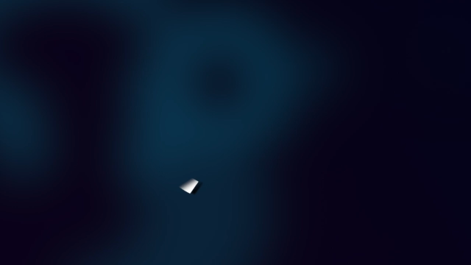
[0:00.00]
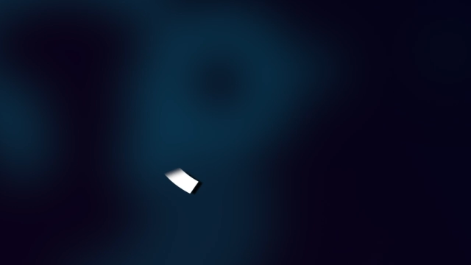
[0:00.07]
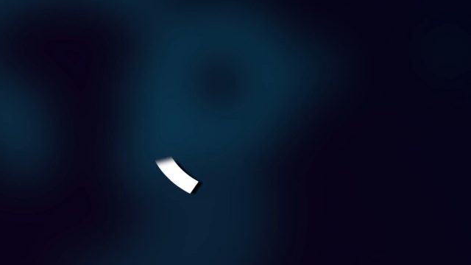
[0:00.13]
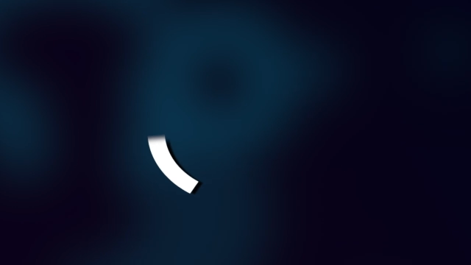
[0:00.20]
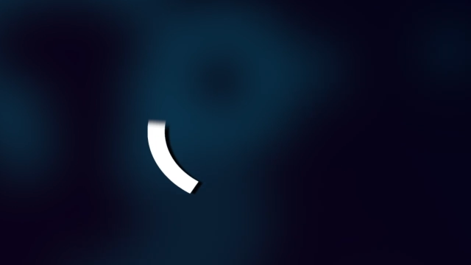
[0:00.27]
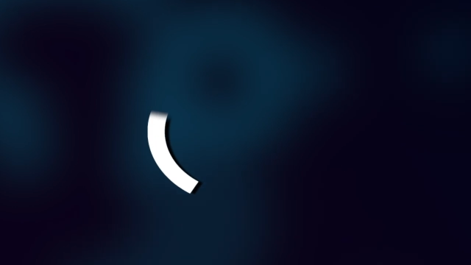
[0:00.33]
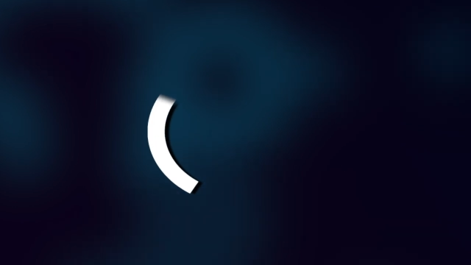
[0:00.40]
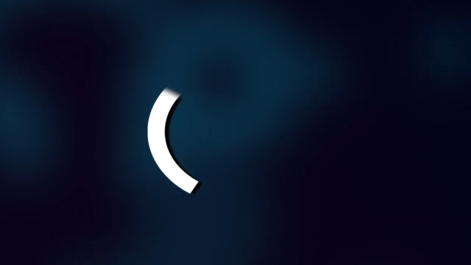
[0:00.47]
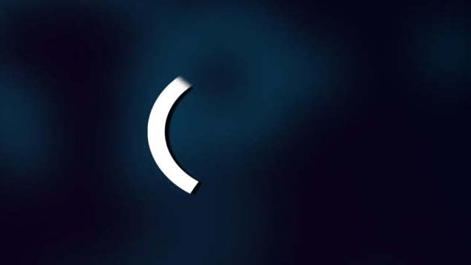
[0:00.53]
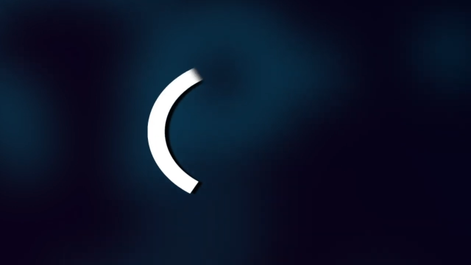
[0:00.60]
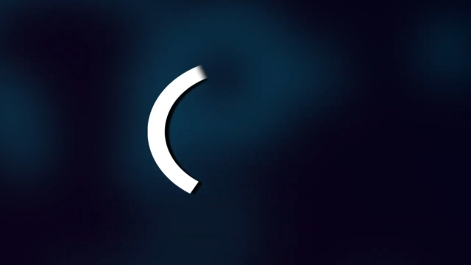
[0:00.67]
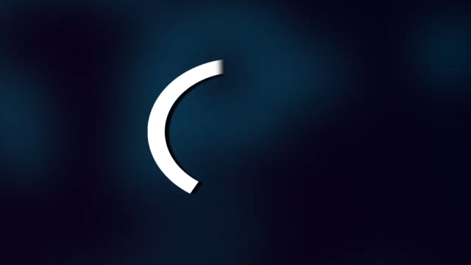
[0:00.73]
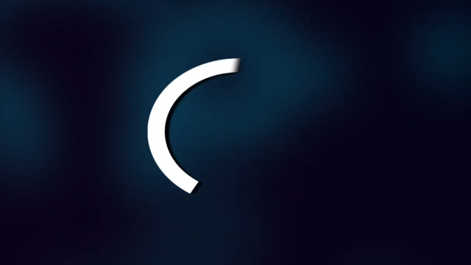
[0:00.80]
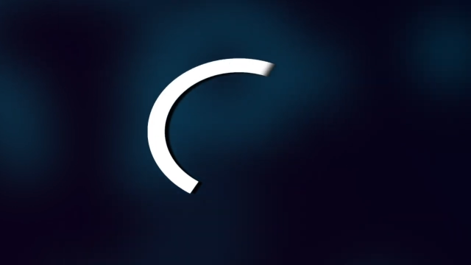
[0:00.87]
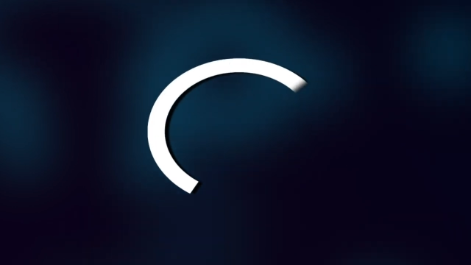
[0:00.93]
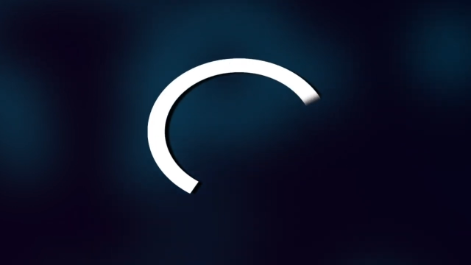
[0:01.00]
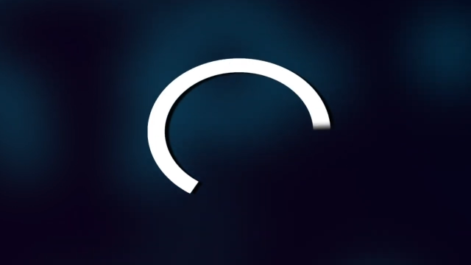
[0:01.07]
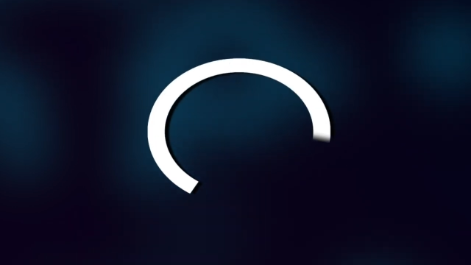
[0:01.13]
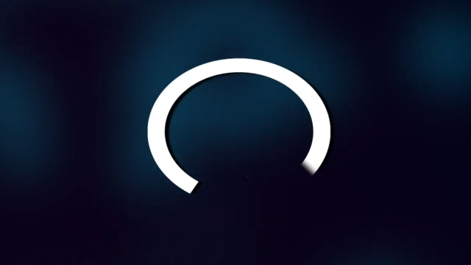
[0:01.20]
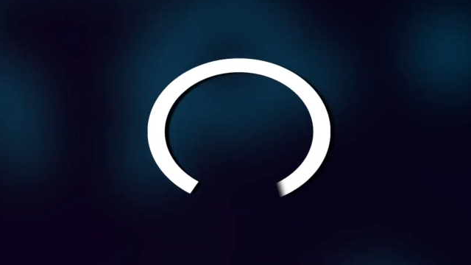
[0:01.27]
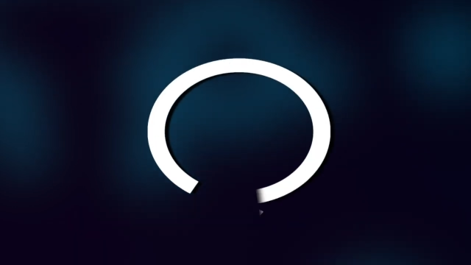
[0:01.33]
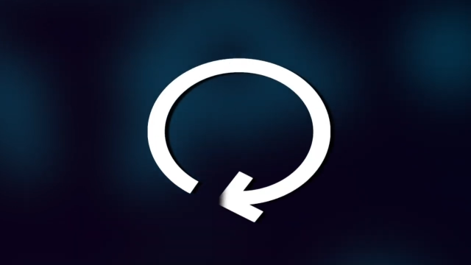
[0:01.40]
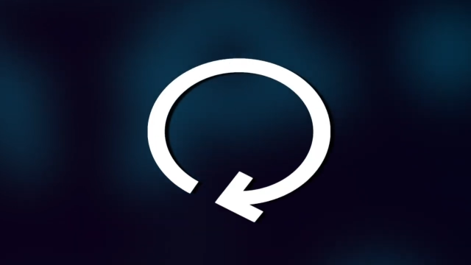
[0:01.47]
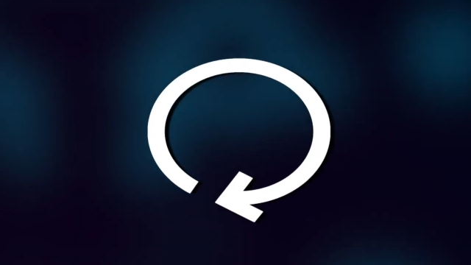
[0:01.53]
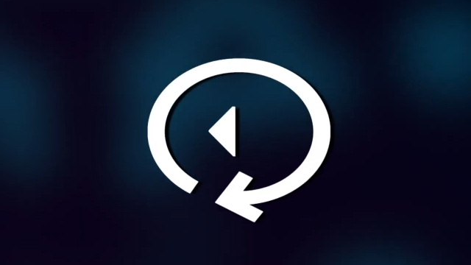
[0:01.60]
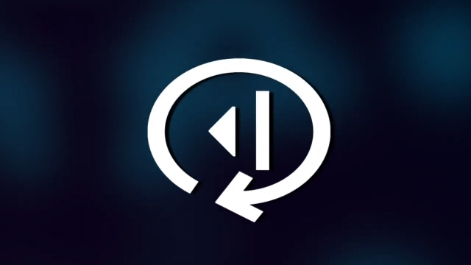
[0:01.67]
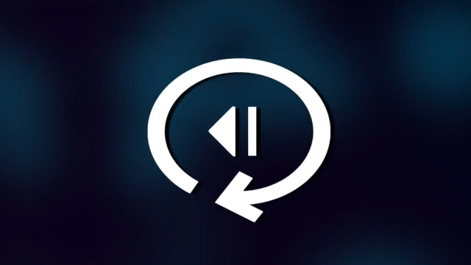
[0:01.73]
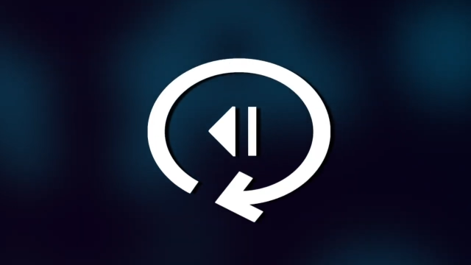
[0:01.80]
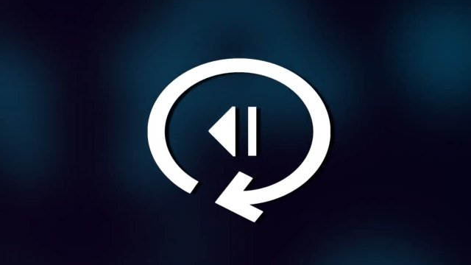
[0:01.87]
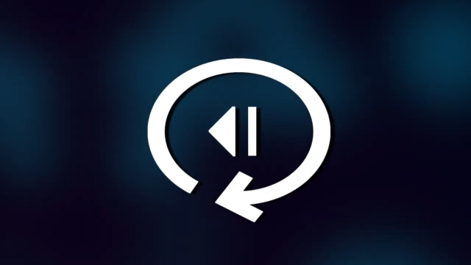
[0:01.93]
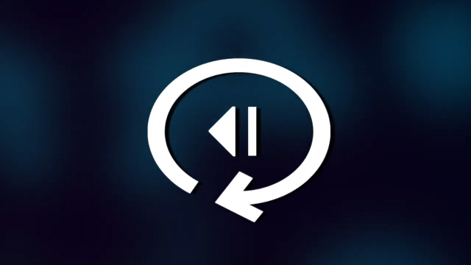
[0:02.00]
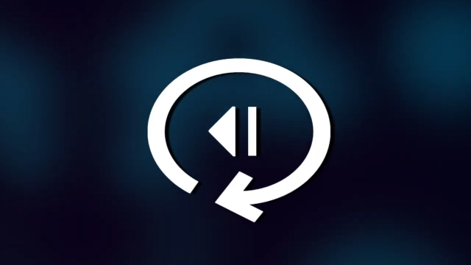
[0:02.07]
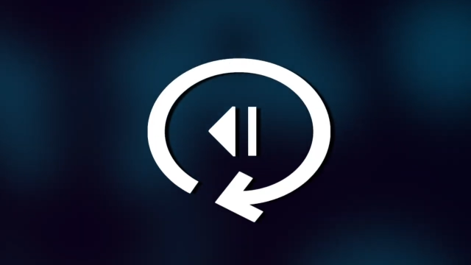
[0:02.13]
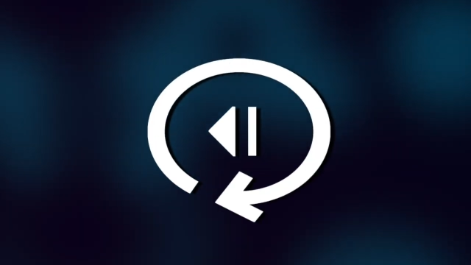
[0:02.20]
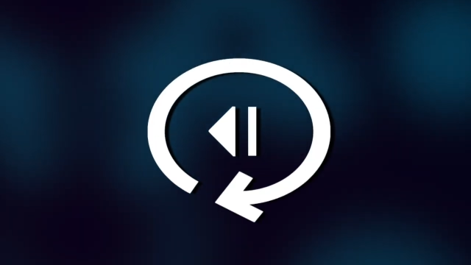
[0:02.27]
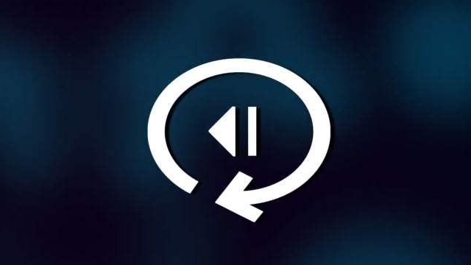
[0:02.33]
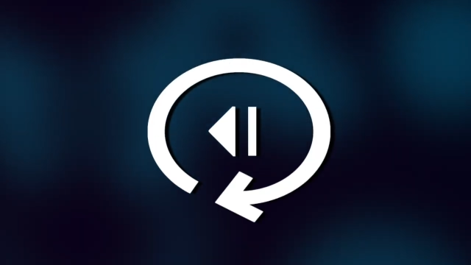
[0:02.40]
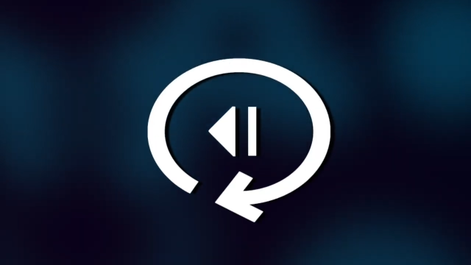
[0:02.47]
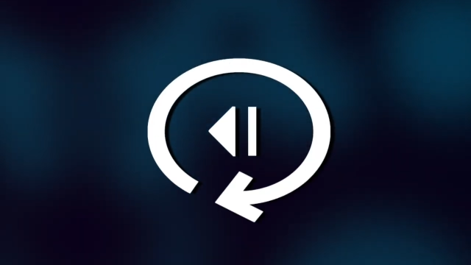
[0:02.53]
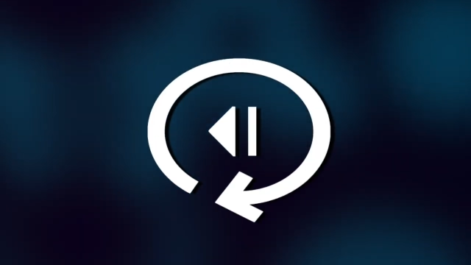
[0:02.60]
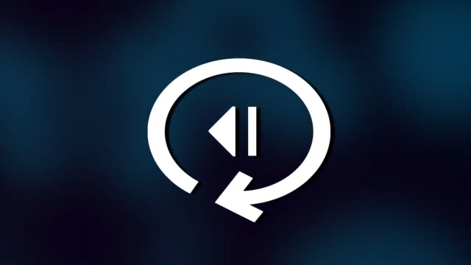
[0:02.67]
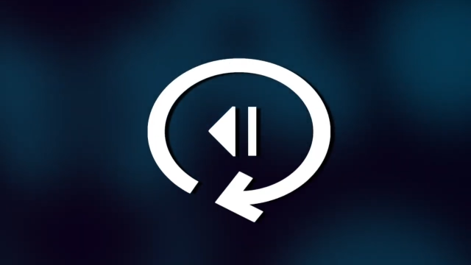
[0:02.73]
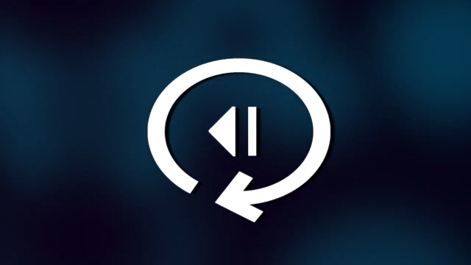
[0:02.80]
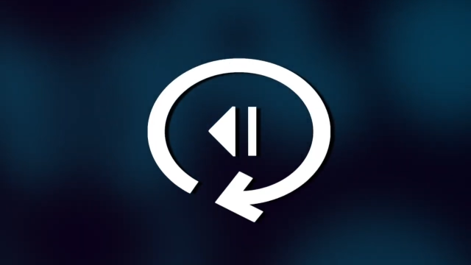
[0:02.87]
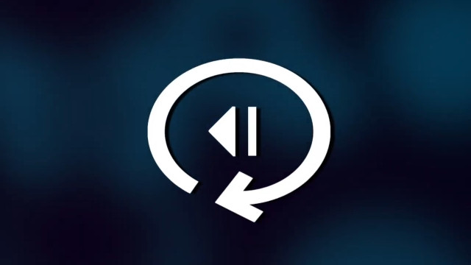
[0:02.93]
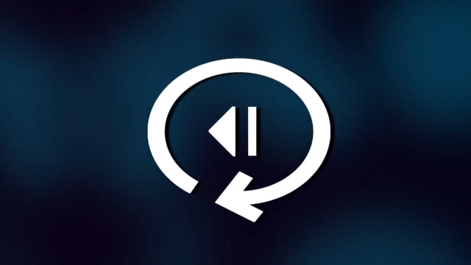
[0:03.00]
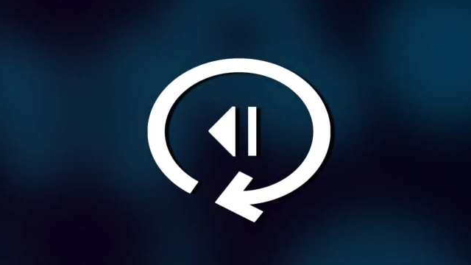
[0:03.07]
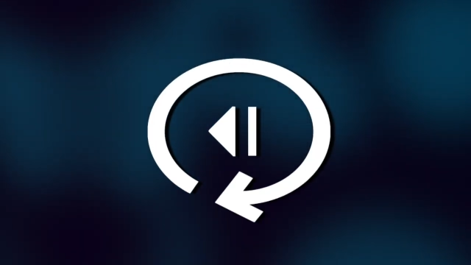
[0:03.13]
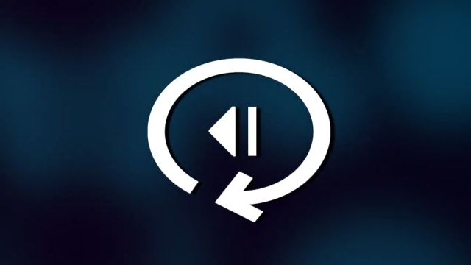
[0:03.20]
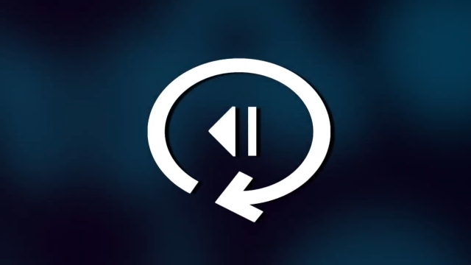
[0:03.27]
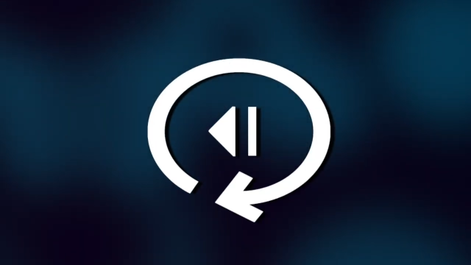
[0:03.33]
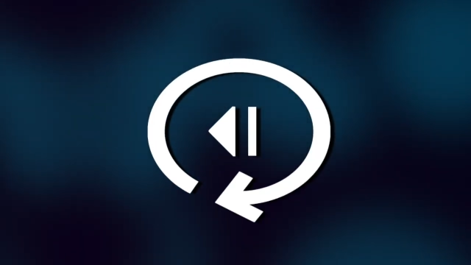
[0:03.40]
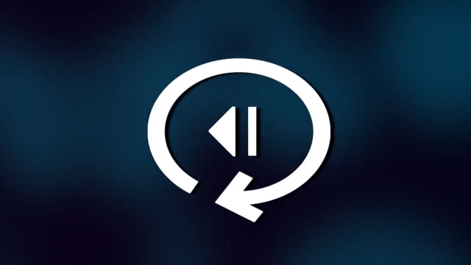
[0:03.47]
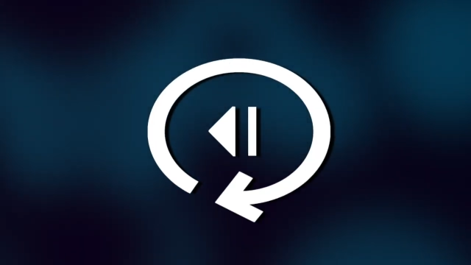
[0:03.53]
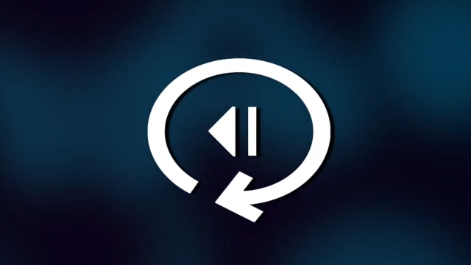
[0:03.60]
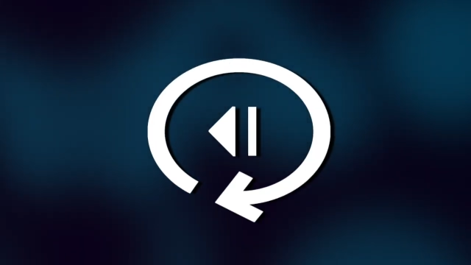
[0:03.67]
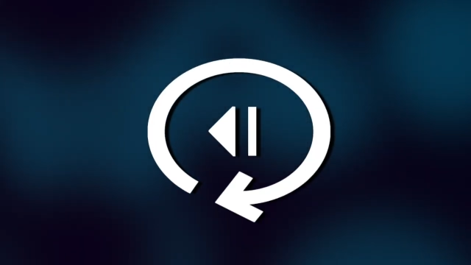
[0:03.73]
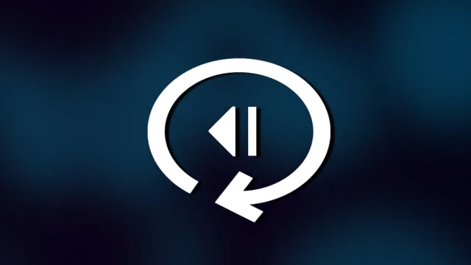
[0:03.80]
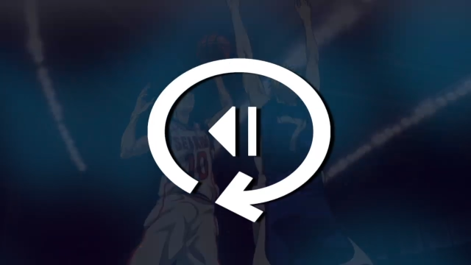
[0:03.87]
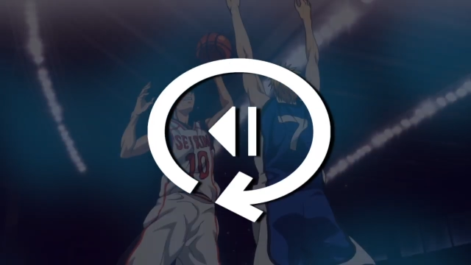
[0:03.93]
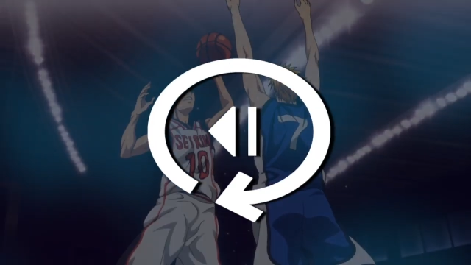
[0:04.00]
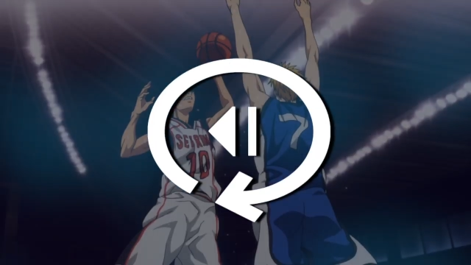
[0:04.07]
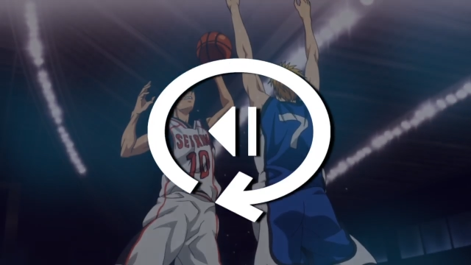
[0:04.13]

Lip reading: No face is visible, so there are no lips to read.